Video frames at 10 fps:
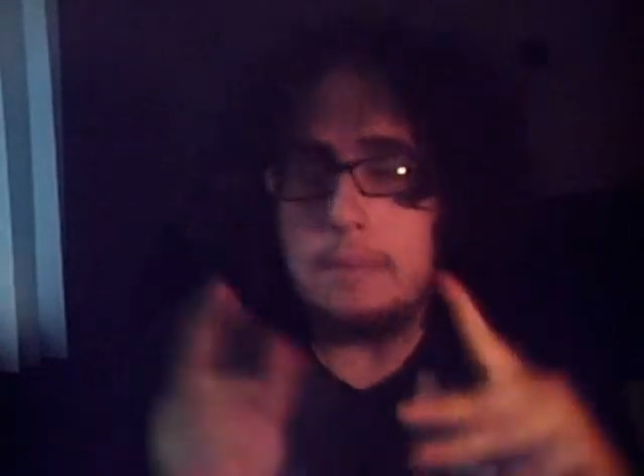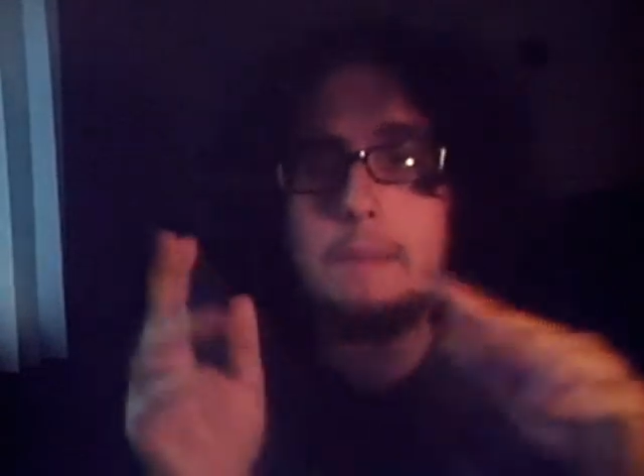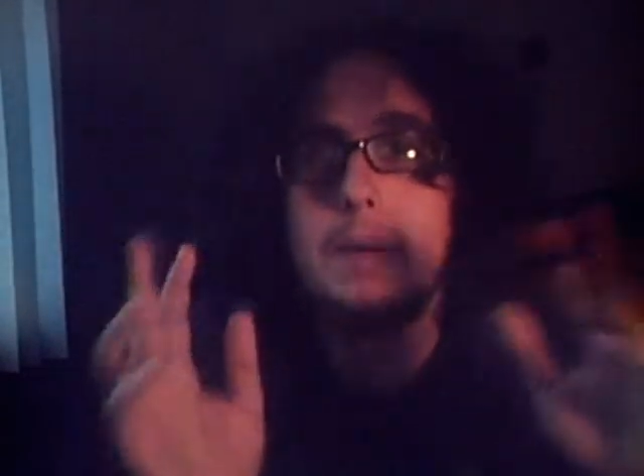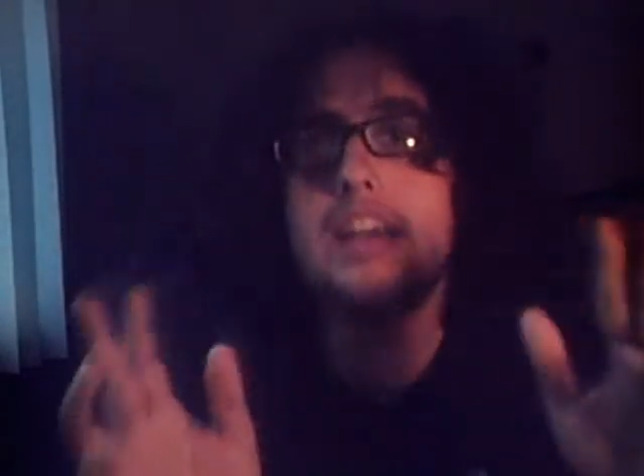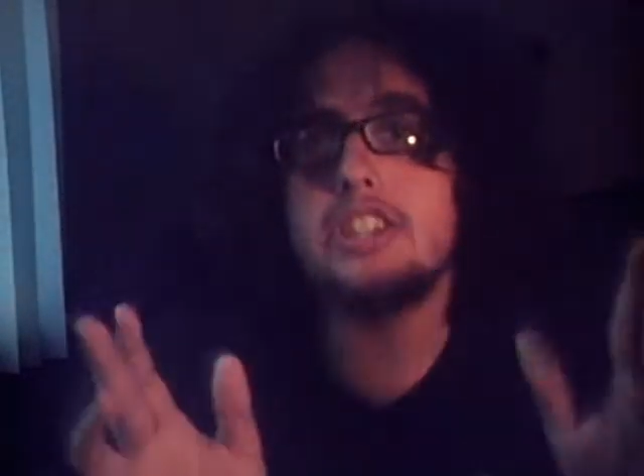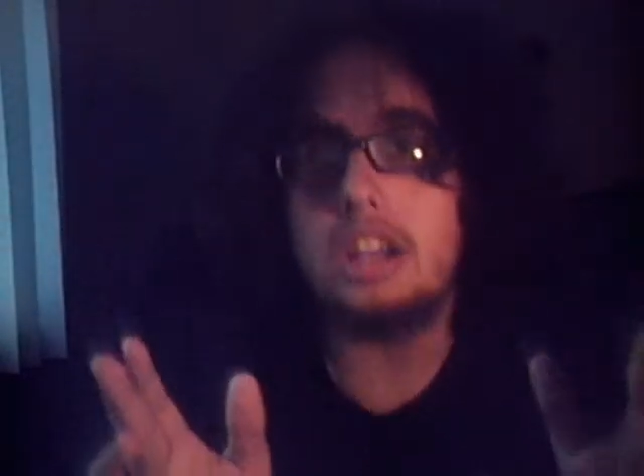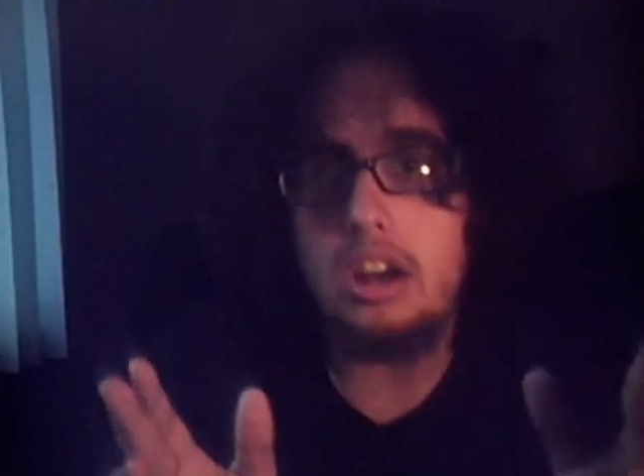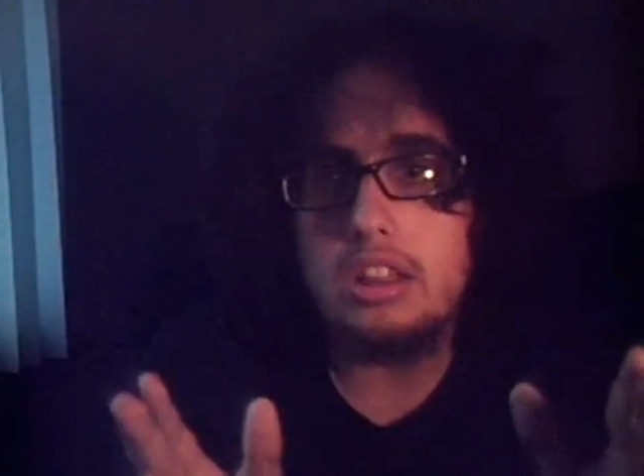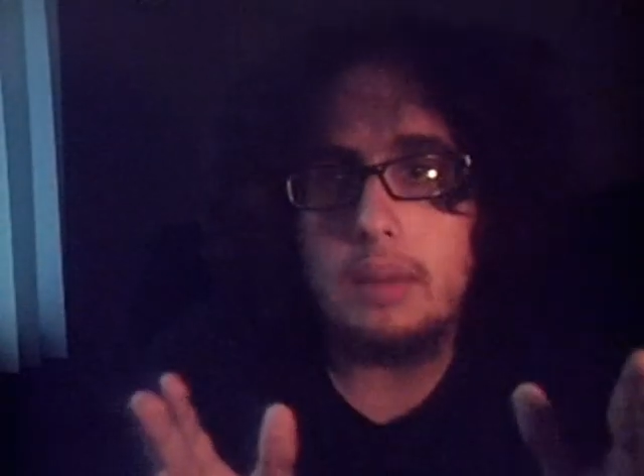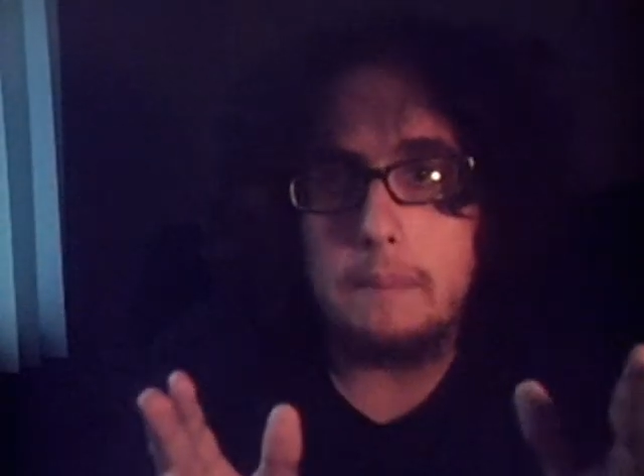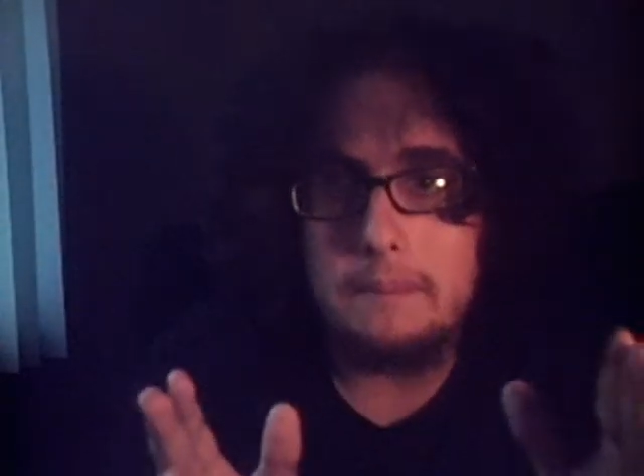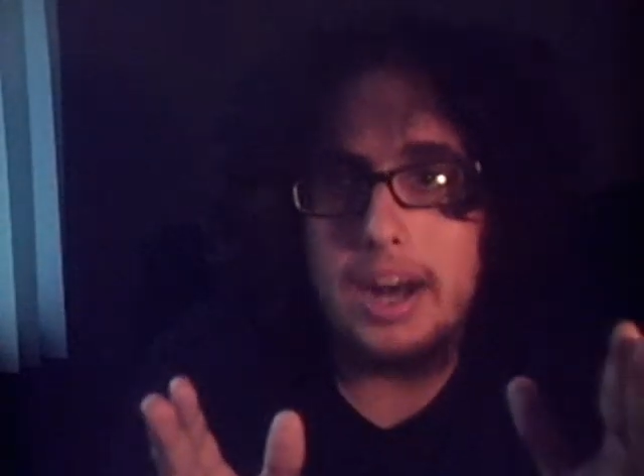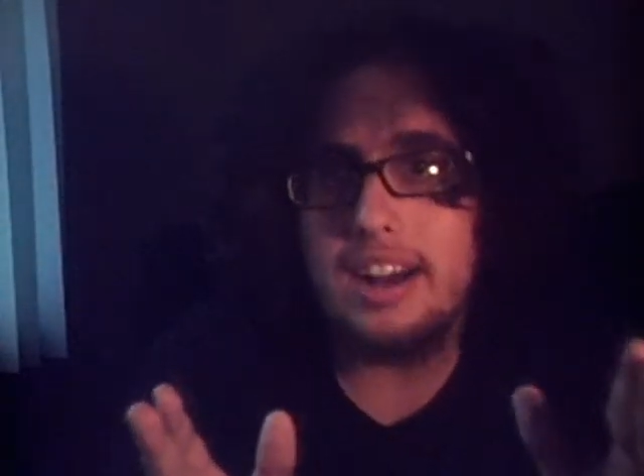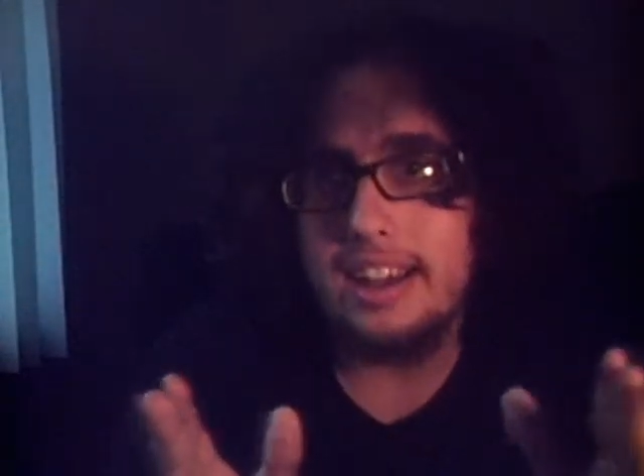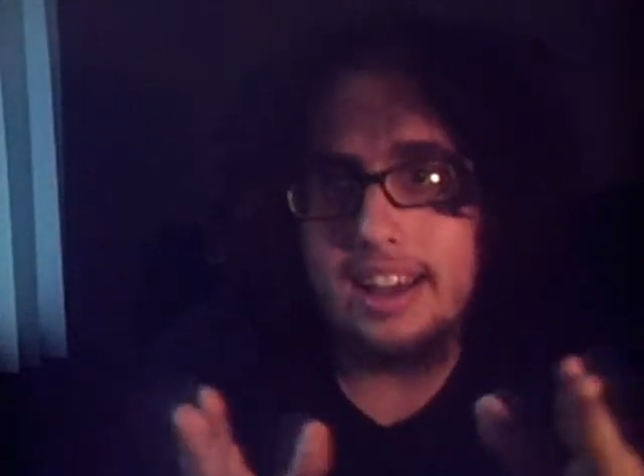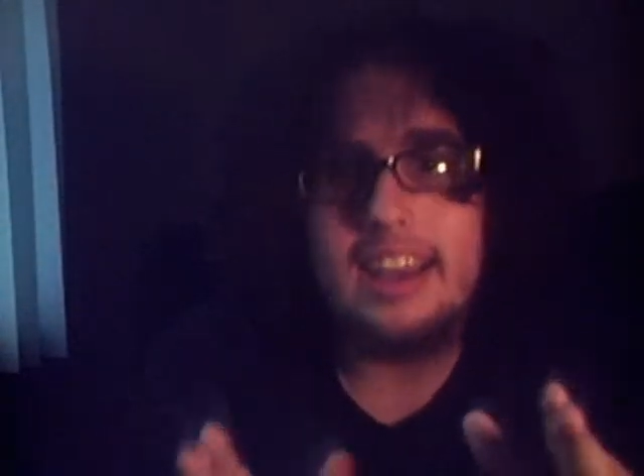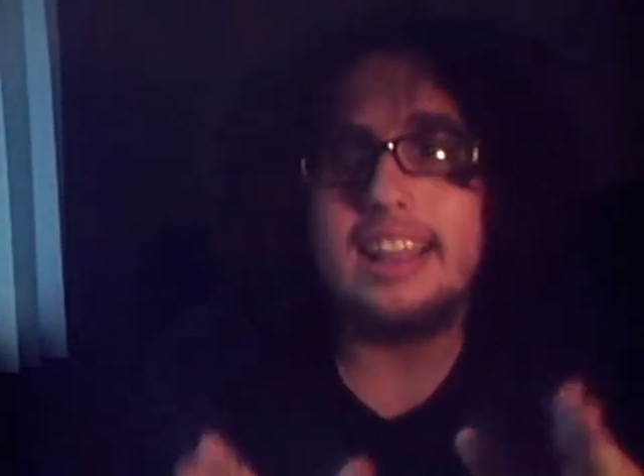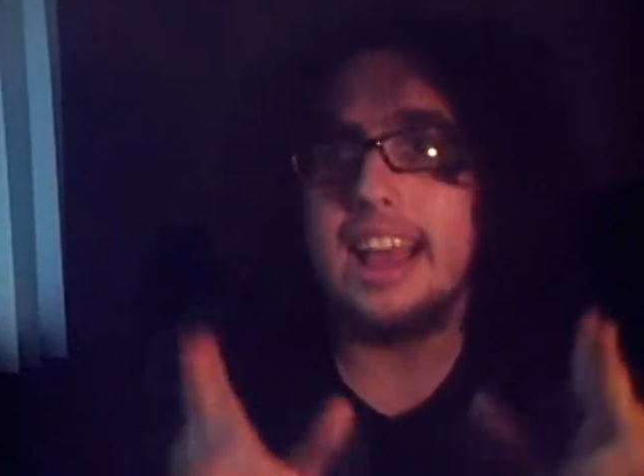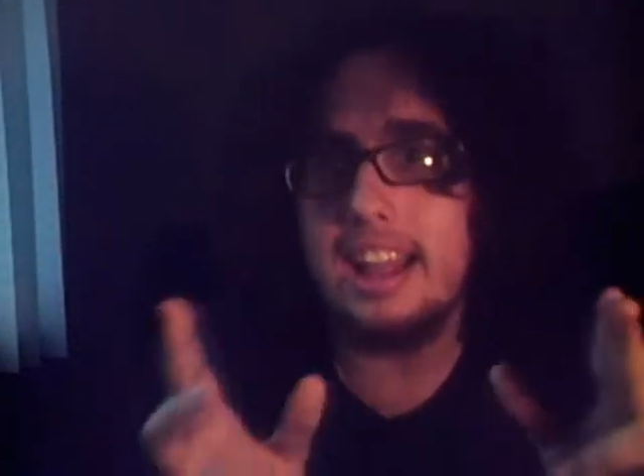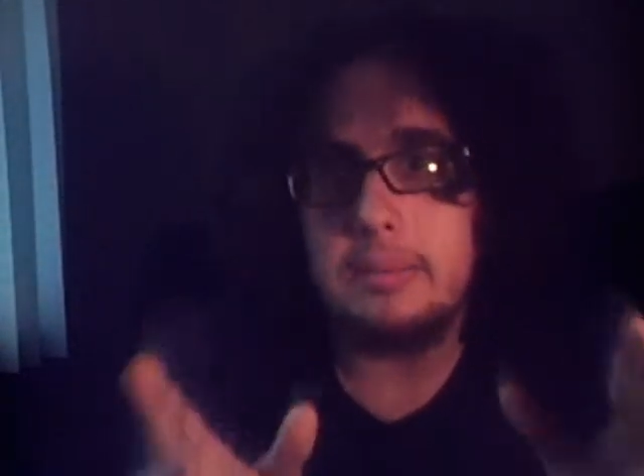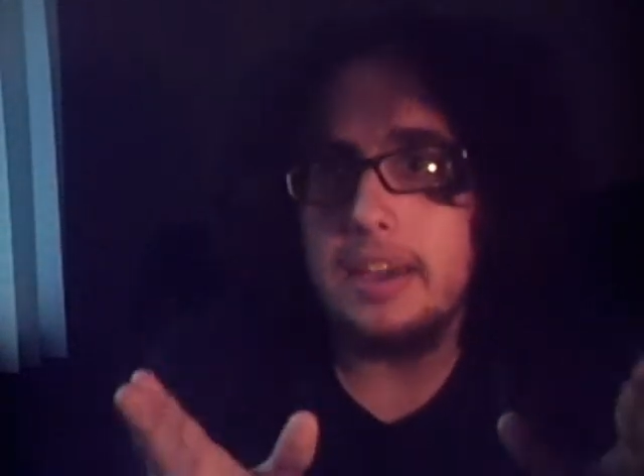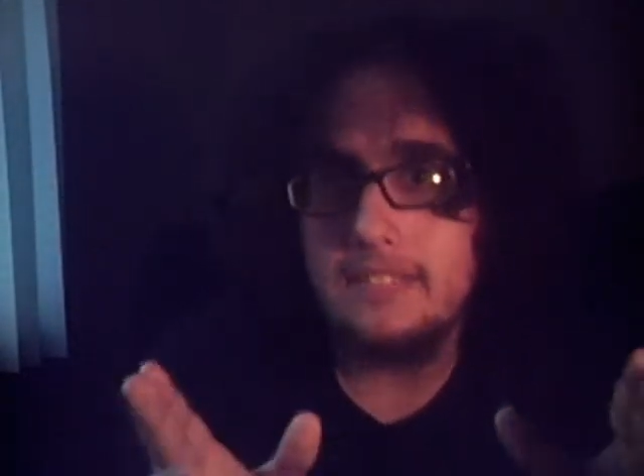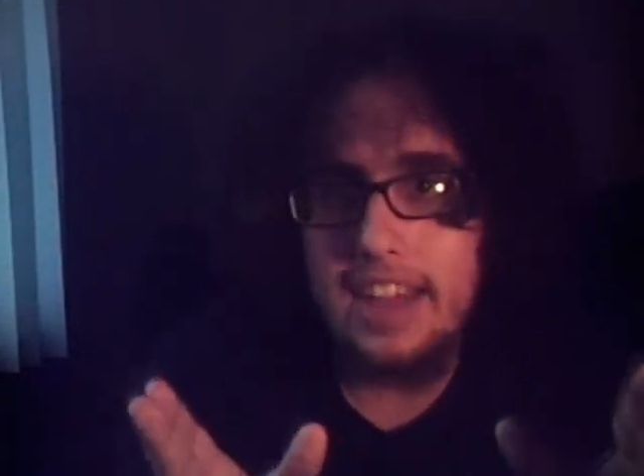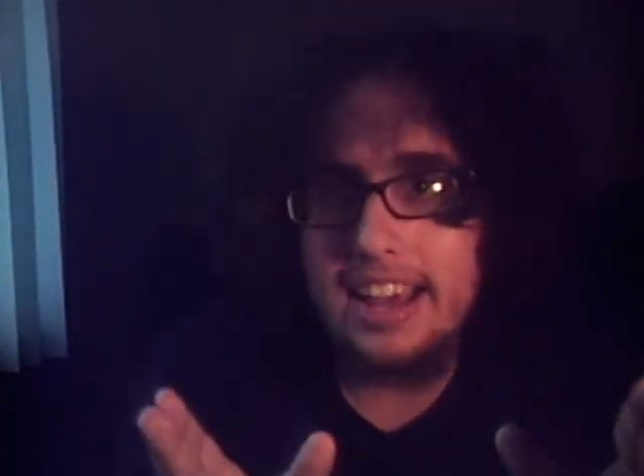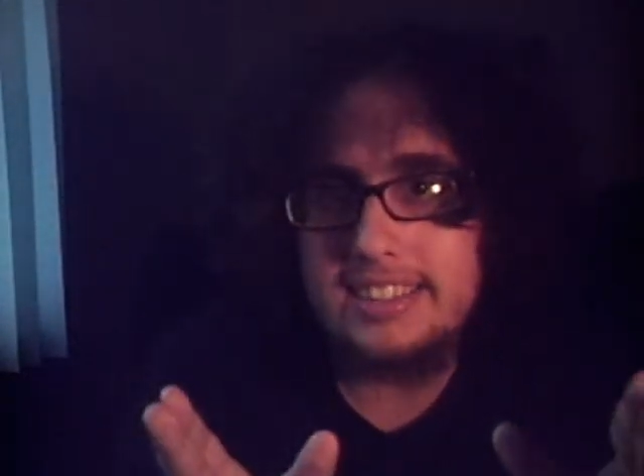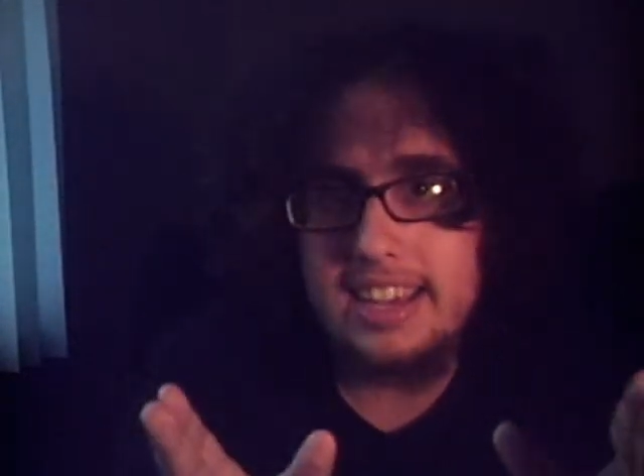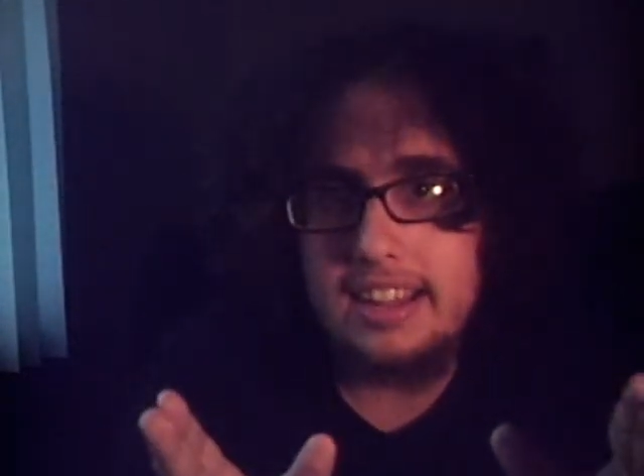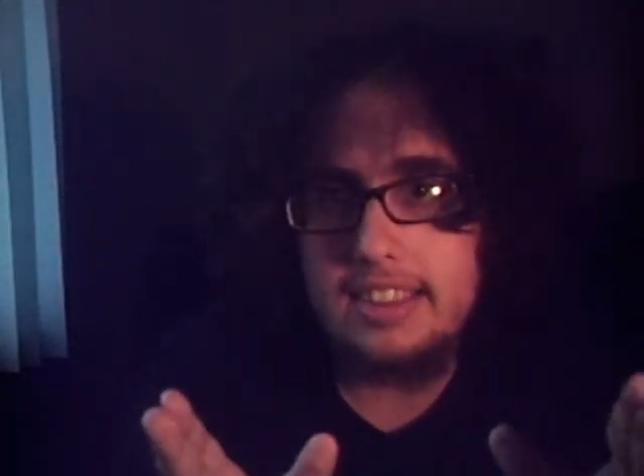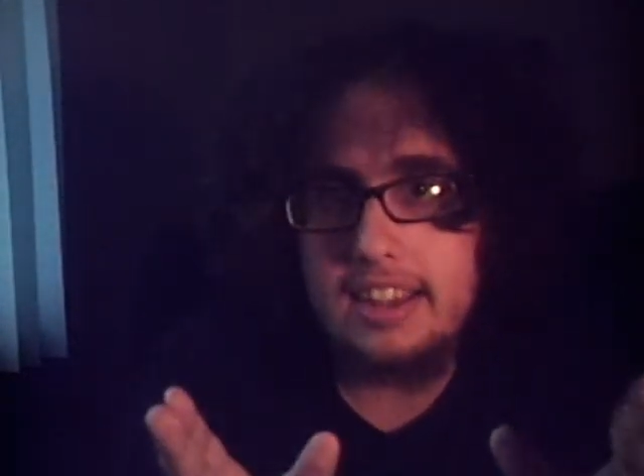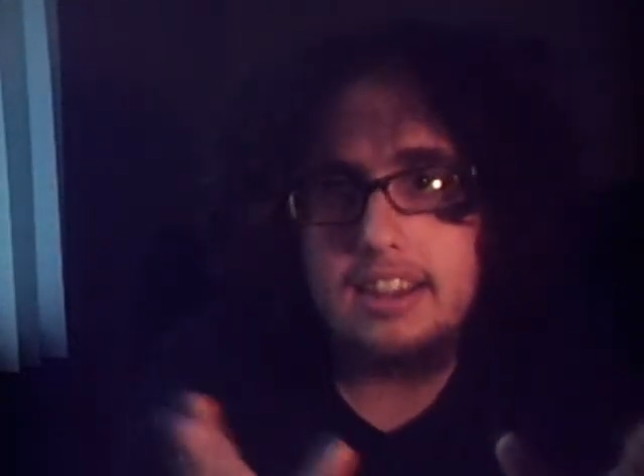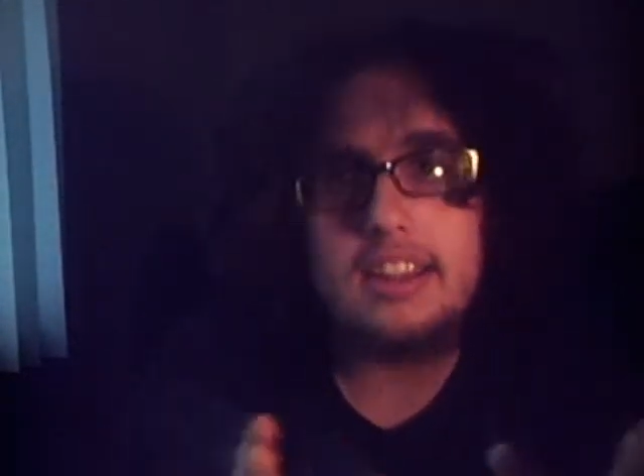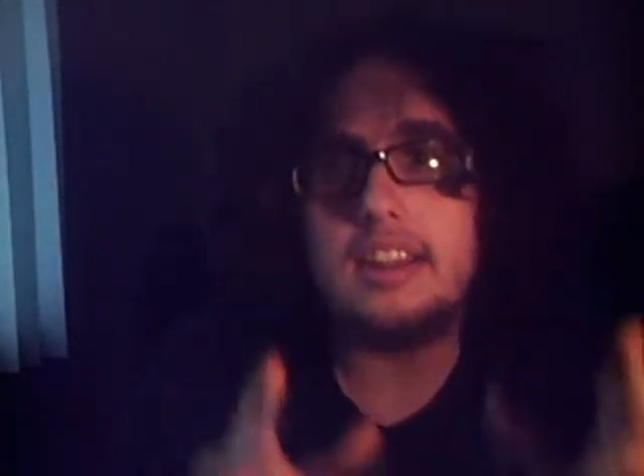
I'm not bashing all the manga and anime fans out there.